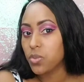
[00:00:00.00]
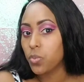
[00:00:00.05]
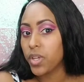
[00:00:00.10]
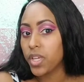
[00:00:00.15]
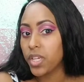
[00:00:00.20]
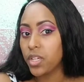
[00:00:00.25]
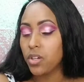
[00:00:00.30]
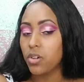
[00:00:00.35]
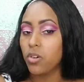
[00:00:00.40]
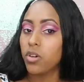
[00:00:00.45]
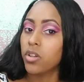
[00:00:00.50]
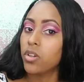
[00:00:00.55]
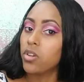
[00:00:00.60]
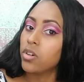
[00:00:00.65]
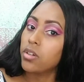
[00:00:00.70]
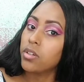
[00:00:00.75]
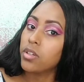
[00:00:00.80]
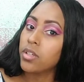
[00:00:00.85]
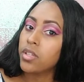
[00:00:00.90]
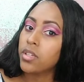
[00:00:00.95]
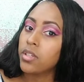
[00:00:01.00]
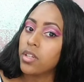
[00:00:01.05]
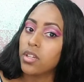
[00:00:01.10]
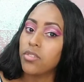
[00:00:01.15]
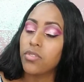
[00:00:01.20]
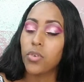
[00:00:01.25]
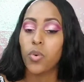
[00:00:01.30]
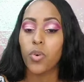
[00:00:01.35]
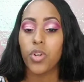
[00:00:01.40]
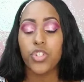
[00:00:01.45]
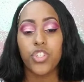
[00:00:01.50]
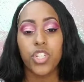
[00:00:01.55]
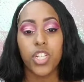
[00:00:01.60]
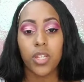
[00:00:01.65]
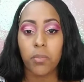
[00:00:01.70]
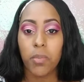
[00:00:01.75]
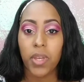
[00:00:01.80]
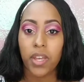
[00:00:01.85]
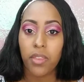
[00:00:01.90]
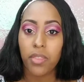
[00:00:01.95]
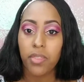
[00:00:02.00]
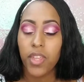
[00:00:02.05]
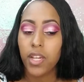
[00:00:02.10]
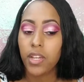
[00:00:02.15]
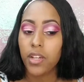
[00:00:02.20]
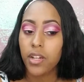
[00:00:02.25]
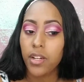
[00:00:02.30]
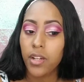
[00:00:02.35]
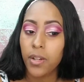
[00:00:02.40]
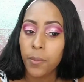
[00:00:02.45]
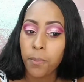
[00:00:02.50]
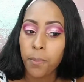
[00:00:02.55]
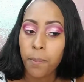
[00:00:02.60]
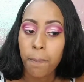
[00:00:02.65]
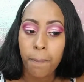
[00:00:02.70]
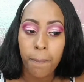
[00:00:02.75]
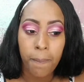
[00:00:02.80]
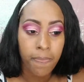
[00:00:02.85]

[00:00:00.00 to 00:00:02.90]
wing going on. And of course, you can make it thicker.